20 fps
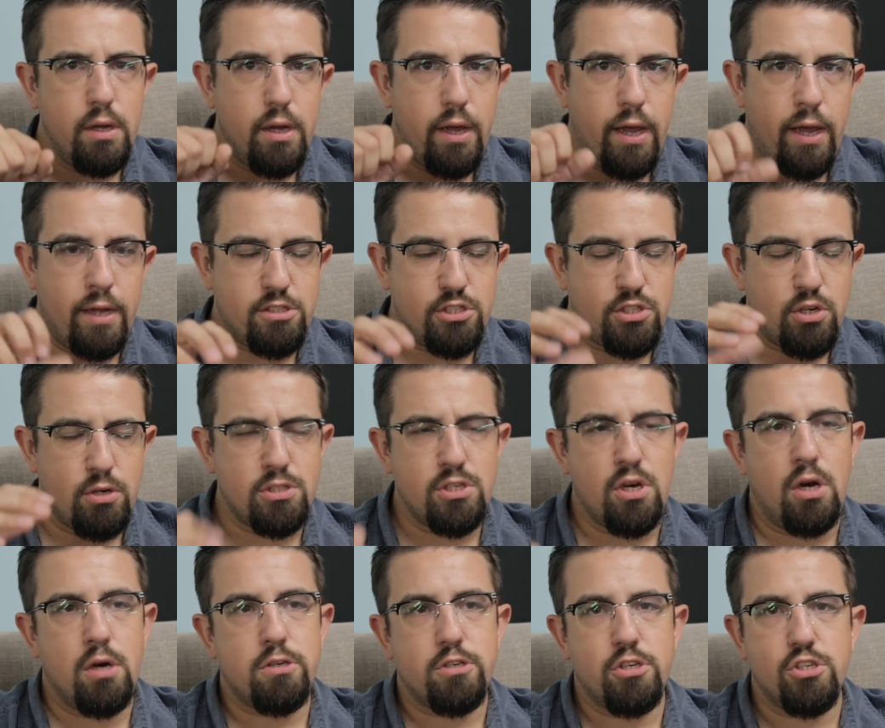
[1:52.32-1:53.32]
and start
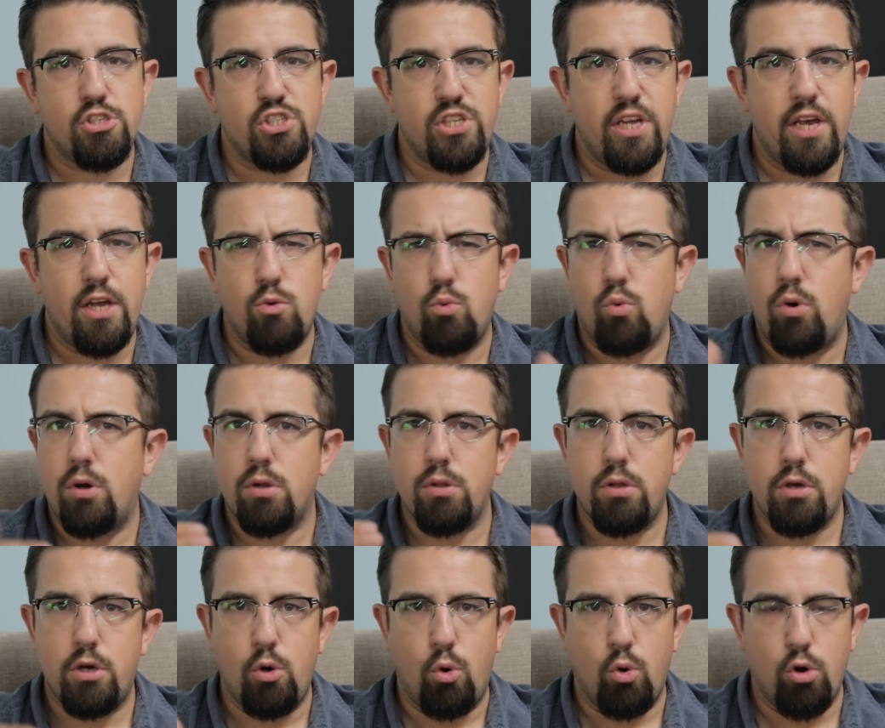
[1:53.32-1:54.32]
to understand what are
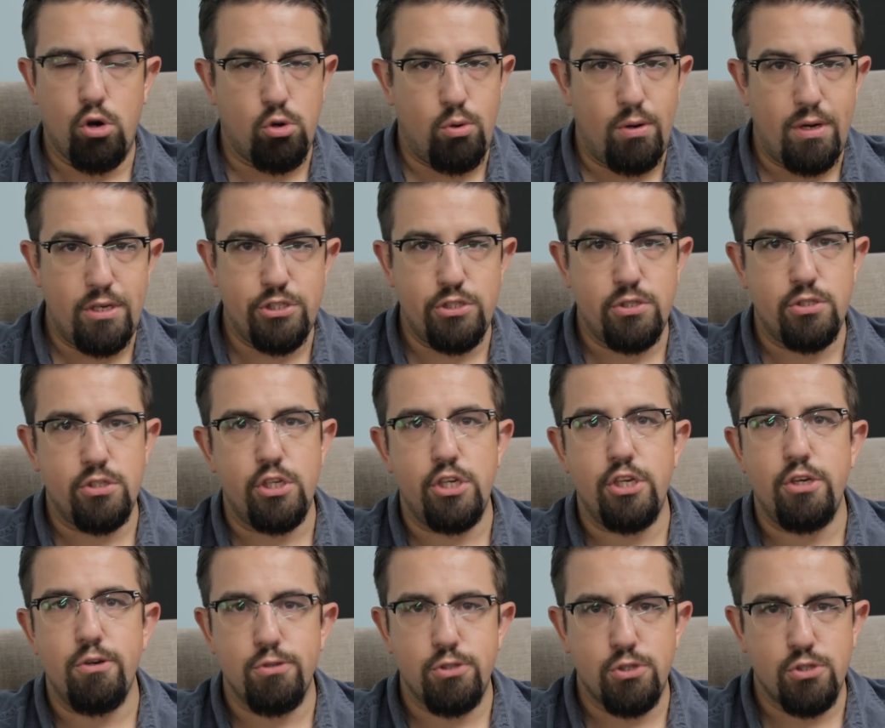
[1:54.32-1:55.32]
the core questions
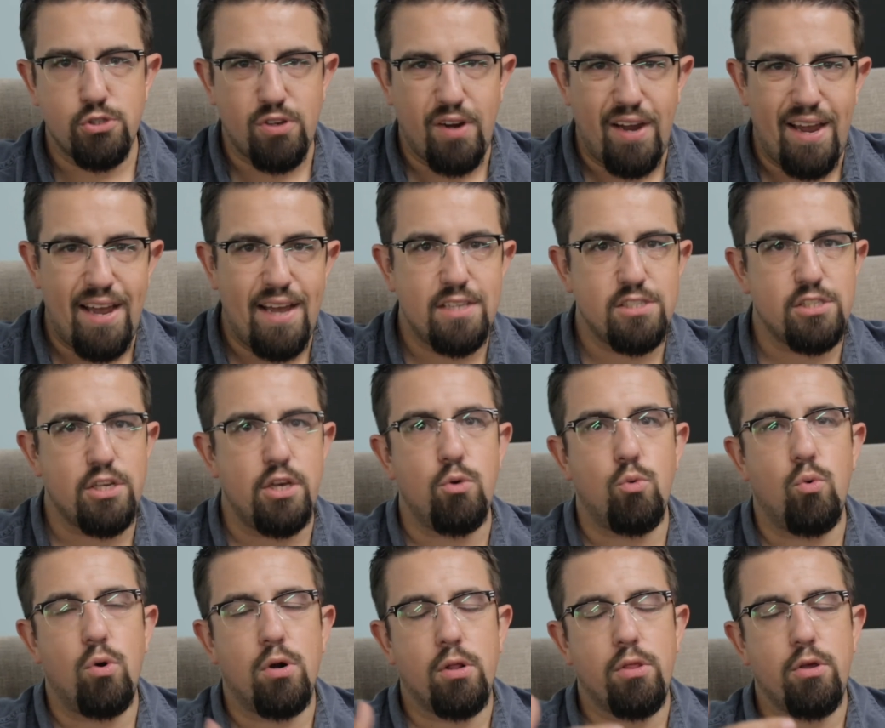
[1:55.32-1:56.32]
users are
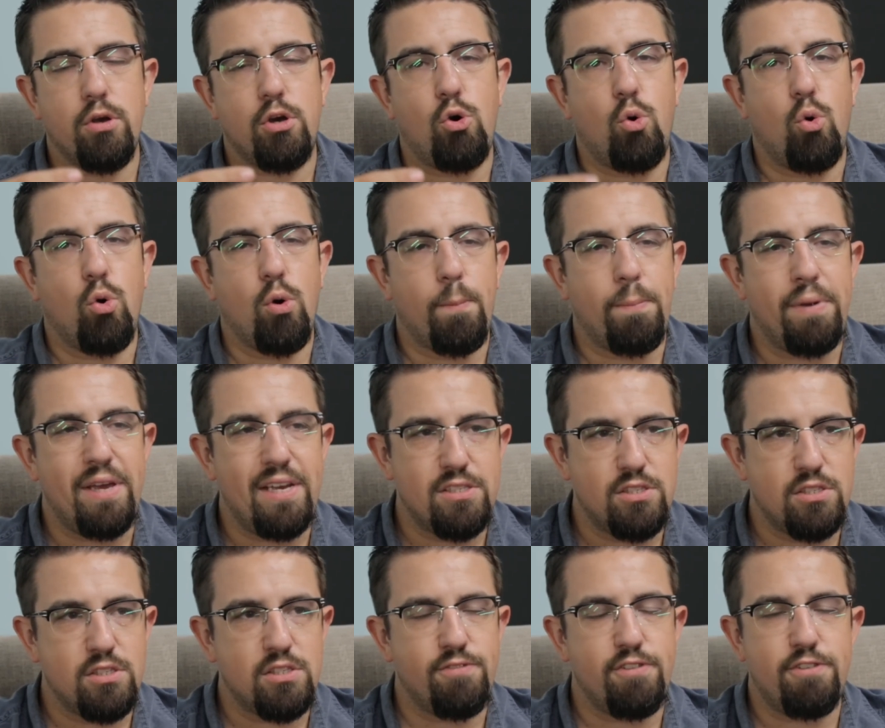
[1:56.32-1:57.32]
asking. What are the core
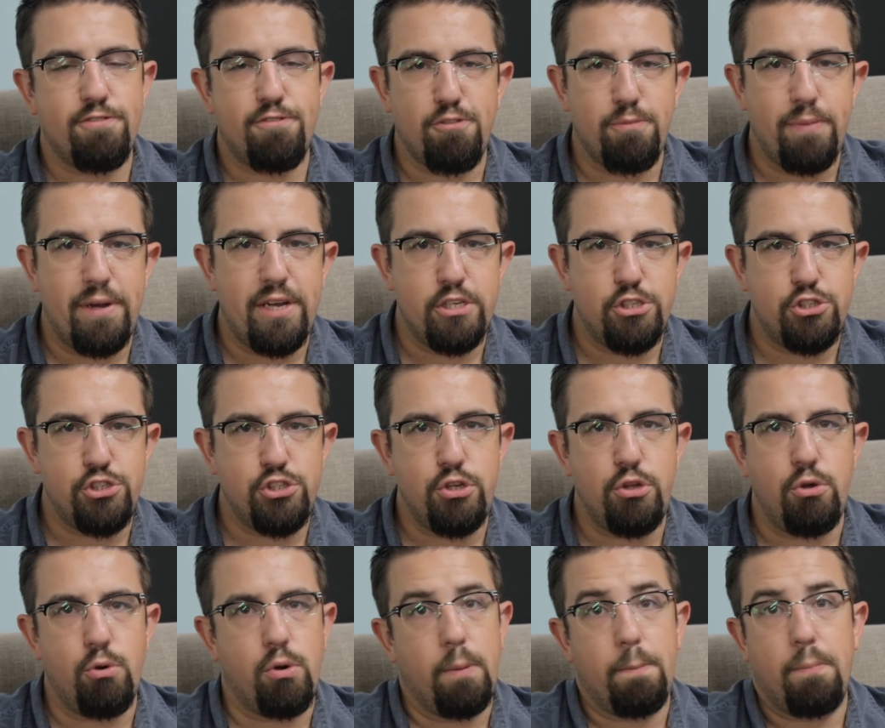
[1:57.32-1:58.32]
pieces of
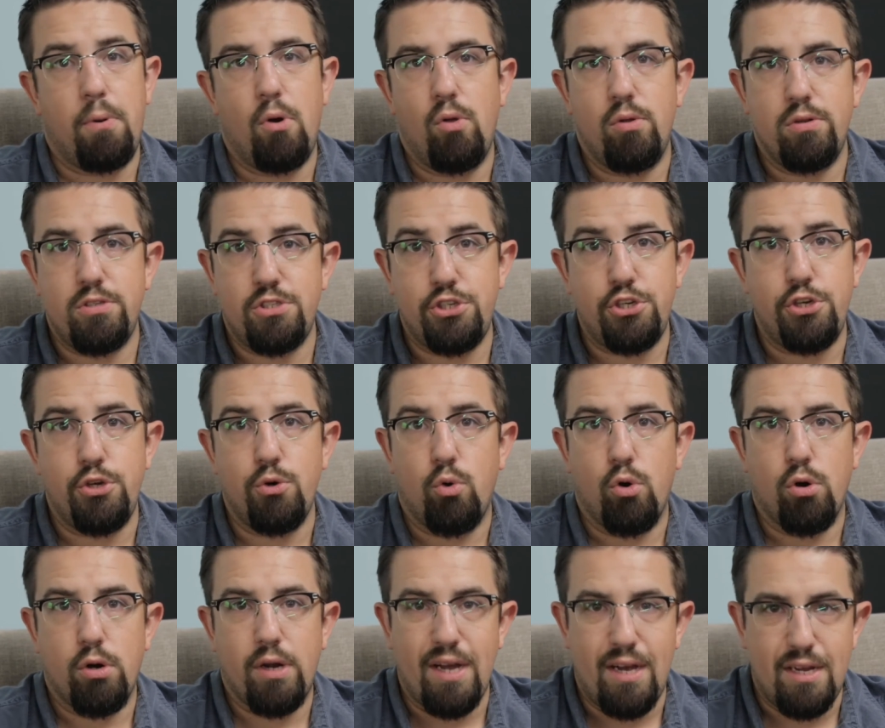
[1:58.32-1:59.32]
information you can pull into
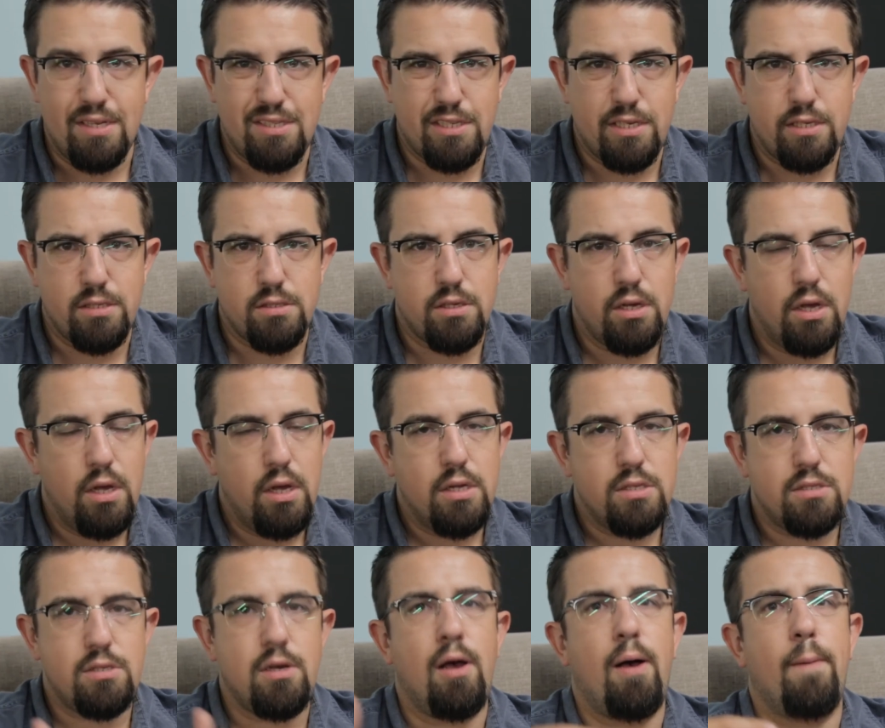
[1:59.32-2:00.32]
your content
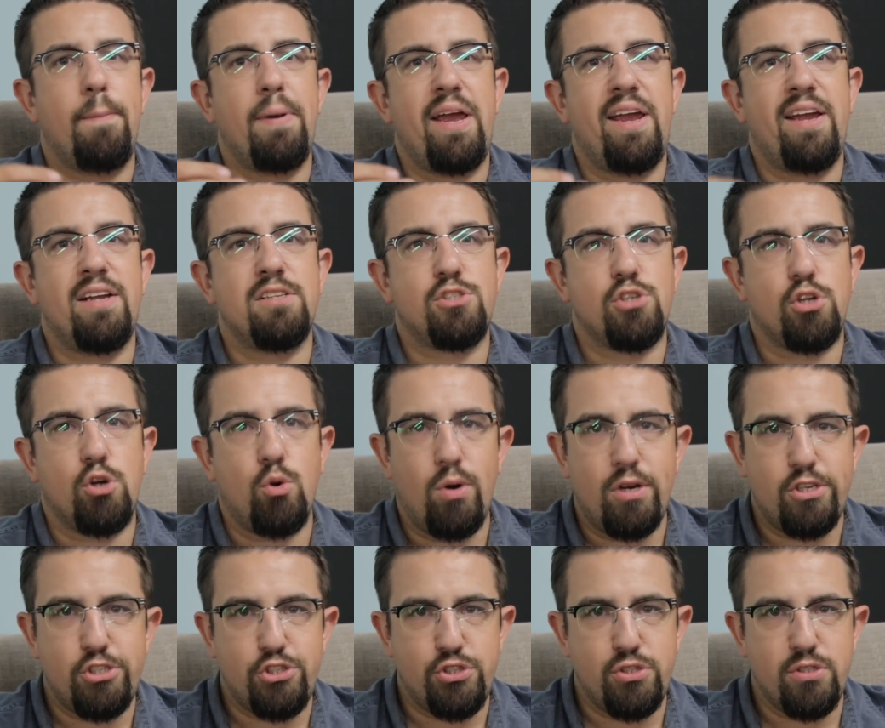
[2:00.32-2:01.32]
to help answer
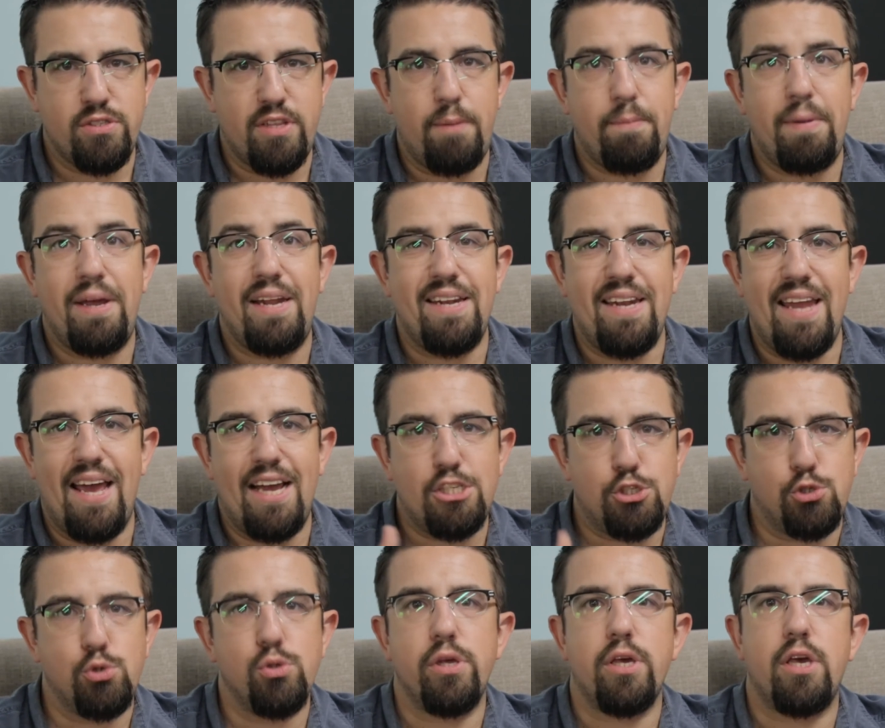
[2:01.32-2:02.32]
questions that may
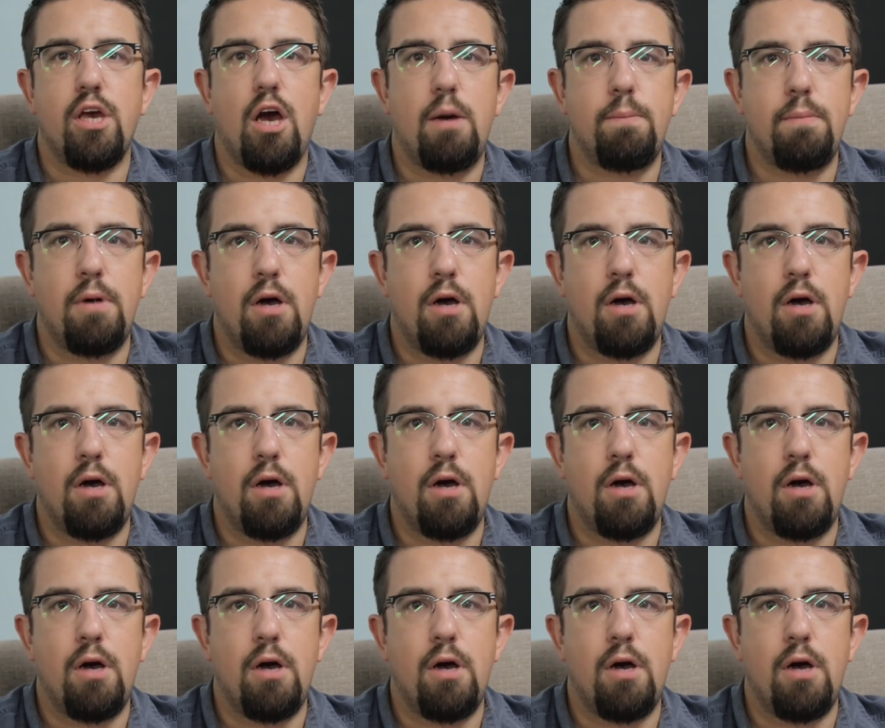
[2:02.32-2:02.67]
naturally come